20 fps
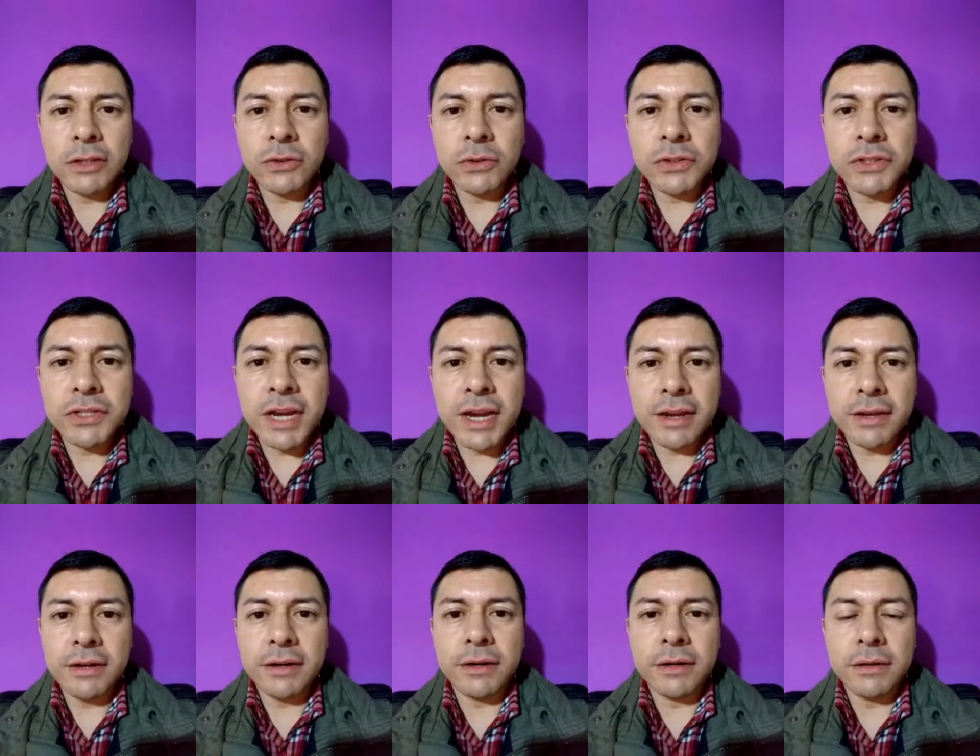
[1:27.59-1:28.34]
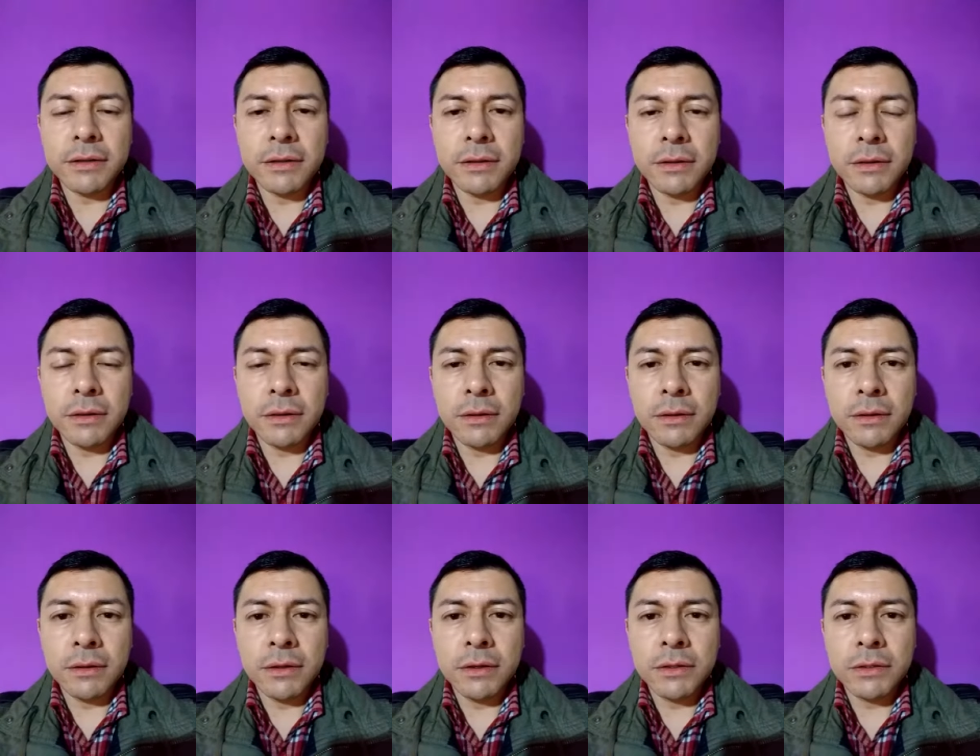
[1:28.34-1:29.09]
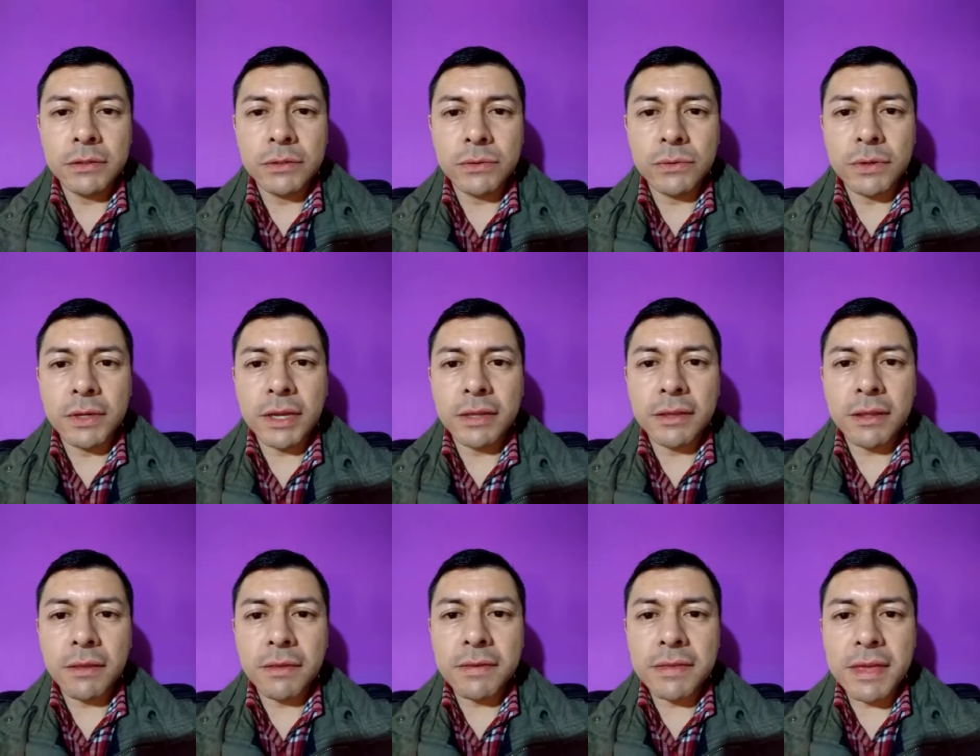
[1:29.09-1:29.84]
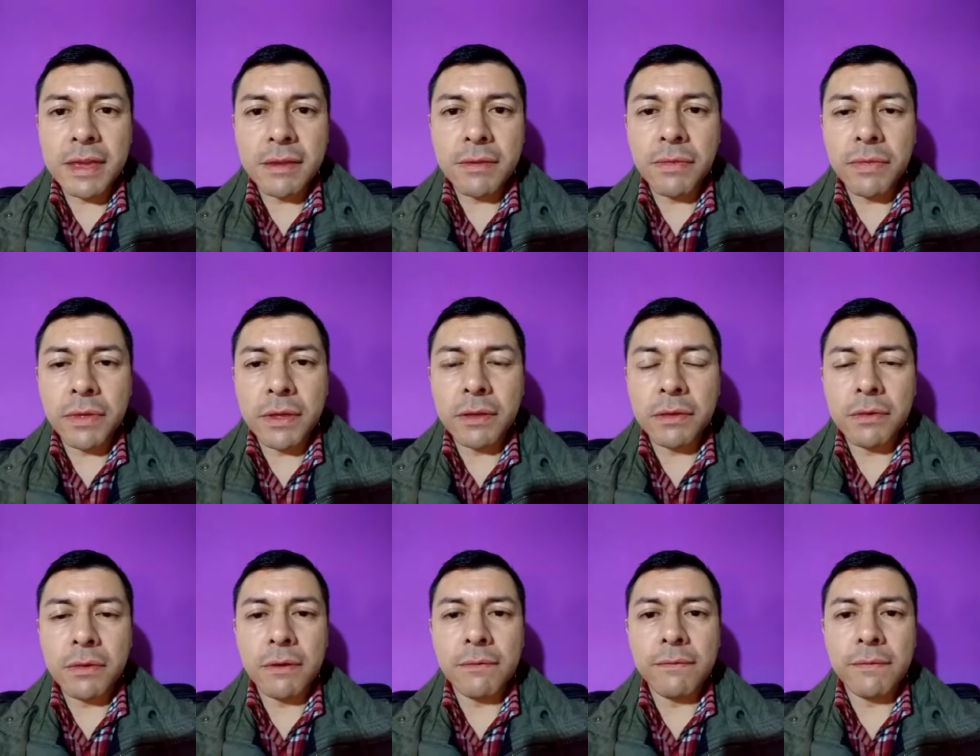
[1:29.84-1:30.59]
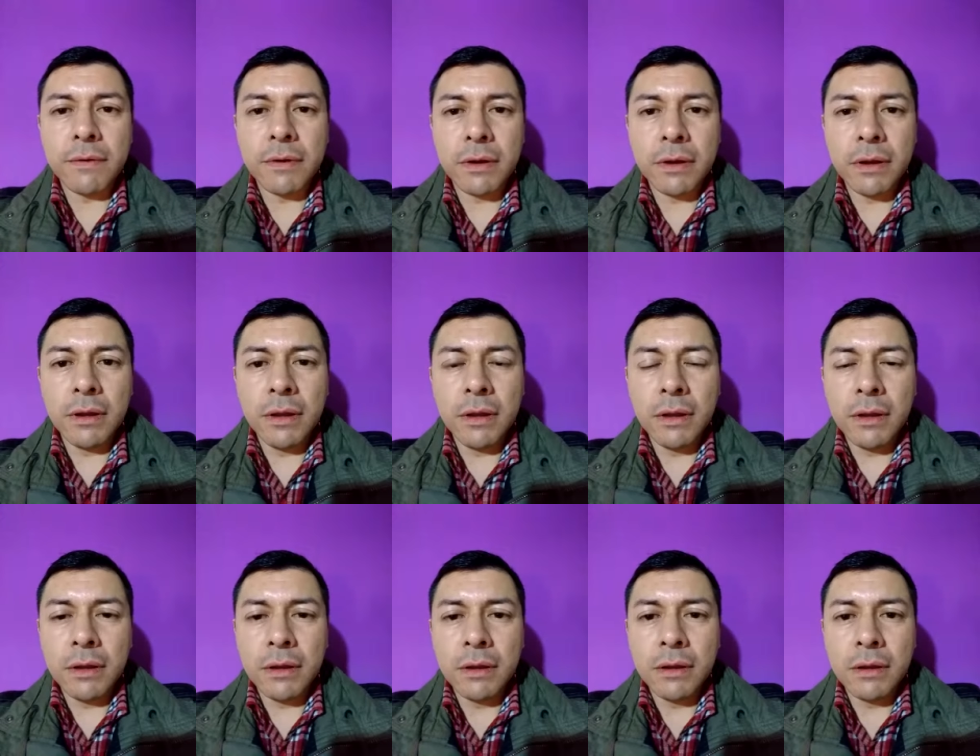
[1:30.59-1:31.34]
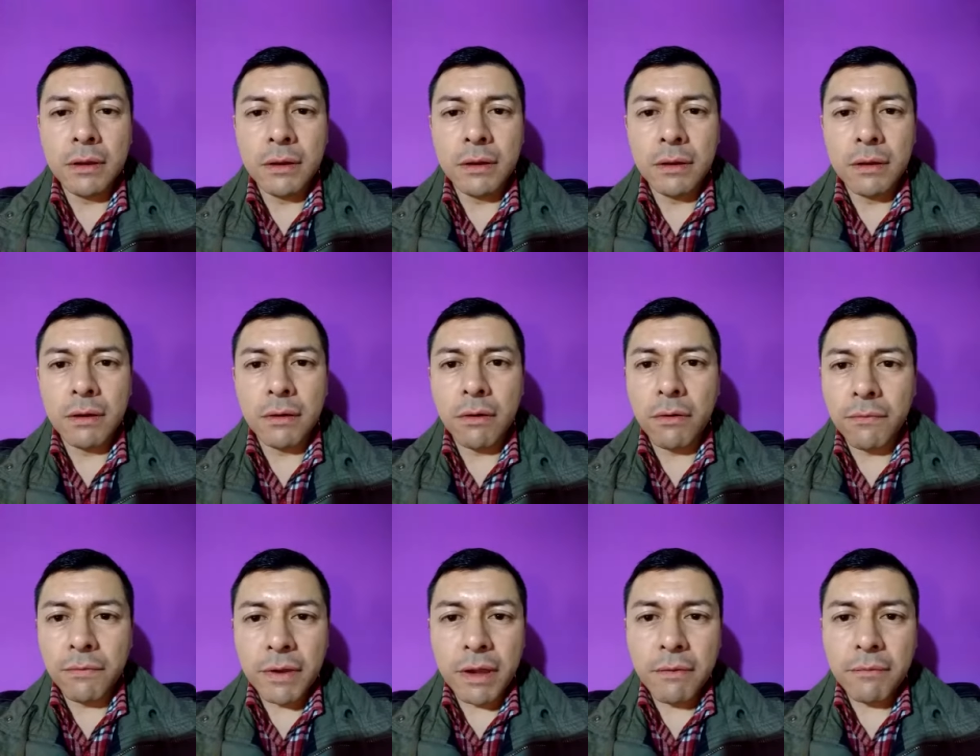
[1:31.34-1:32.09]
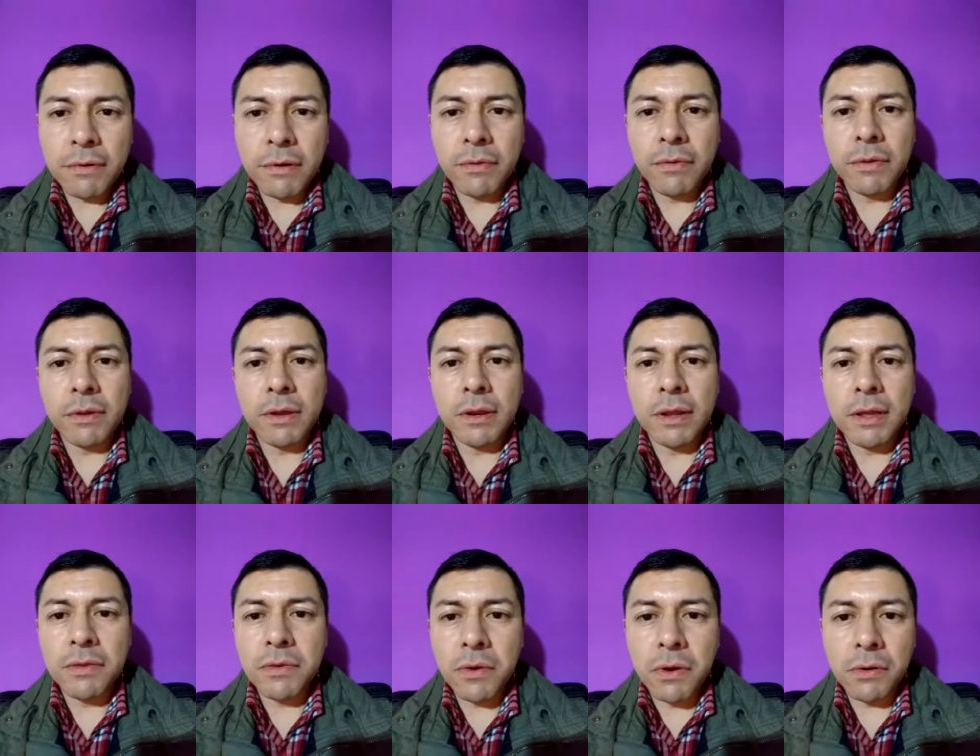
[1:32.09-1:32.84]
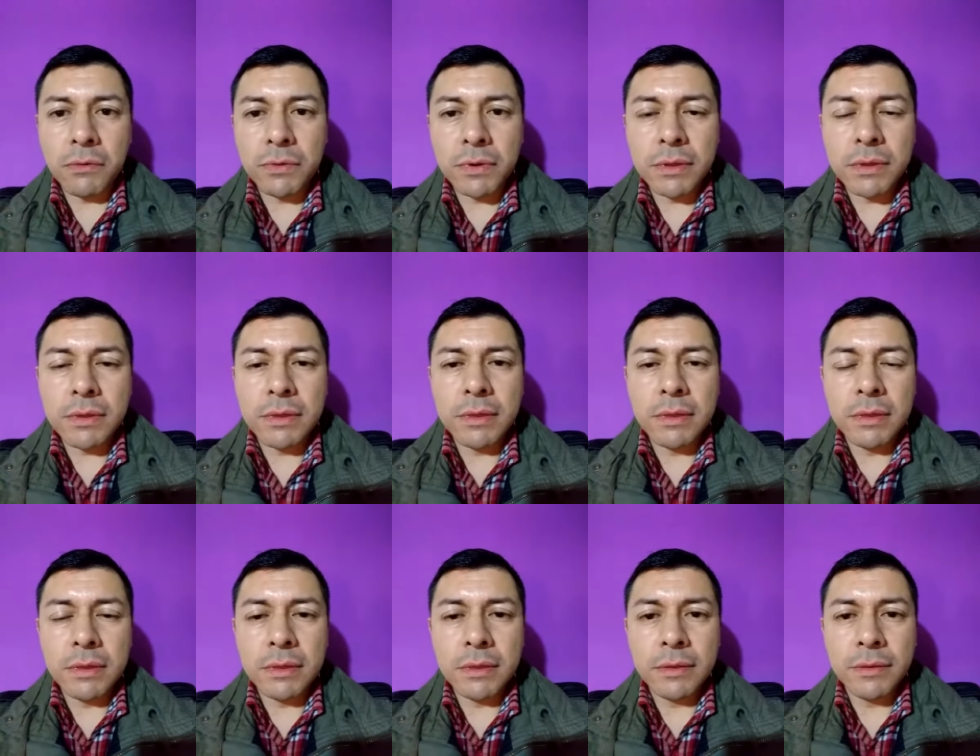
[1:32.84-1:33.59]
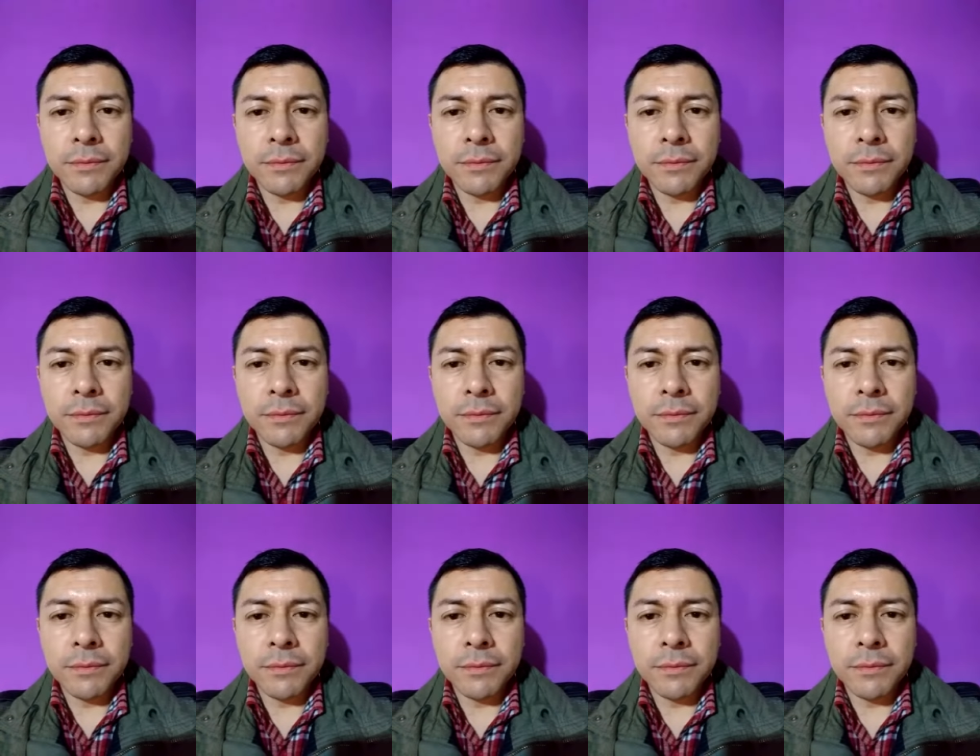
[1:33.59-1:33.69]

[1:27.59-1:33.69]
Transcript: Are you tired to get the same things of of everything as always?